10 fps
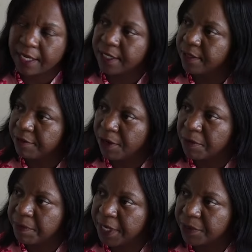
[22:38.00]
and
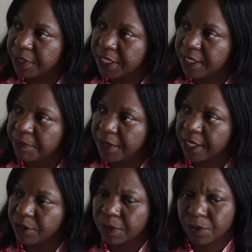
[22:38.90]
development which is
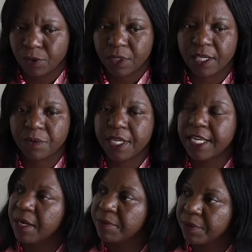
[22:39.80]
happening so that we
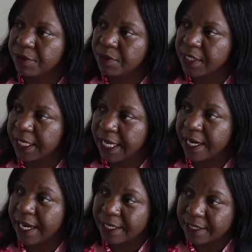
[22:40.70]
end up producing a
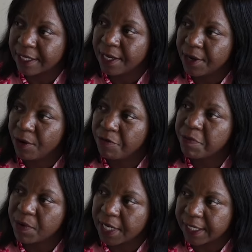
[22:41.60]
range of
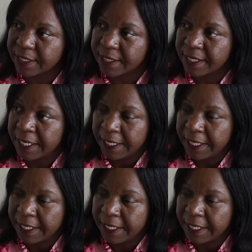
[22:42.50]
products